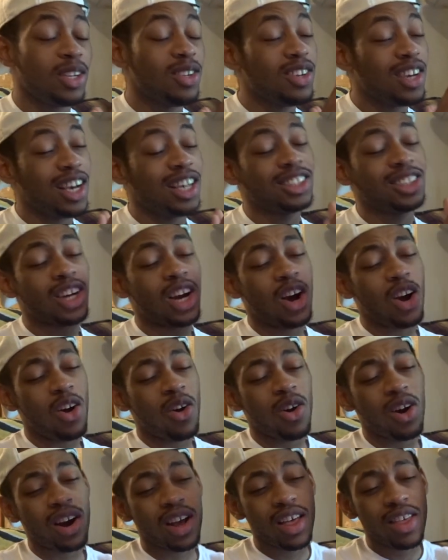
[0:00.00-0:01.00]
You guys
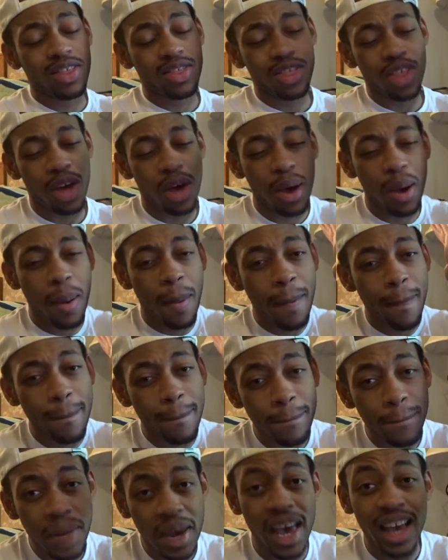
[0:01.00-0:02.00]
are the
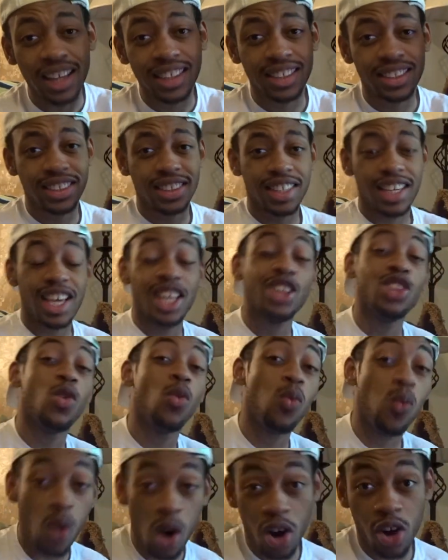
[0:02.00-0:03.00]
best in the
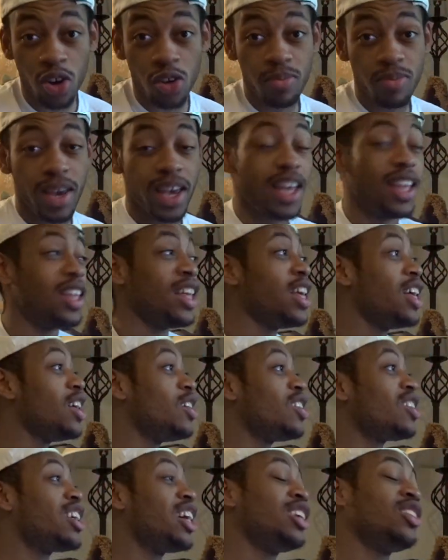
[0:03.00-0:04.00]
world, man.
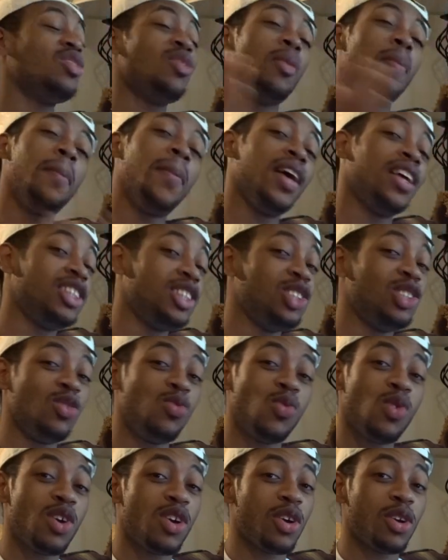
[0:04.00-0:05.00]
You guys are the best in the
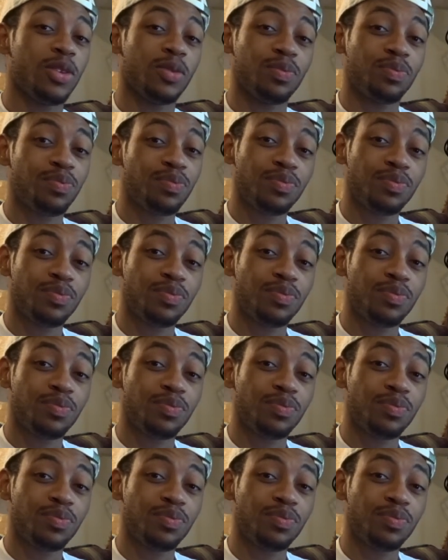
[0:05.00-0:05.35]
world.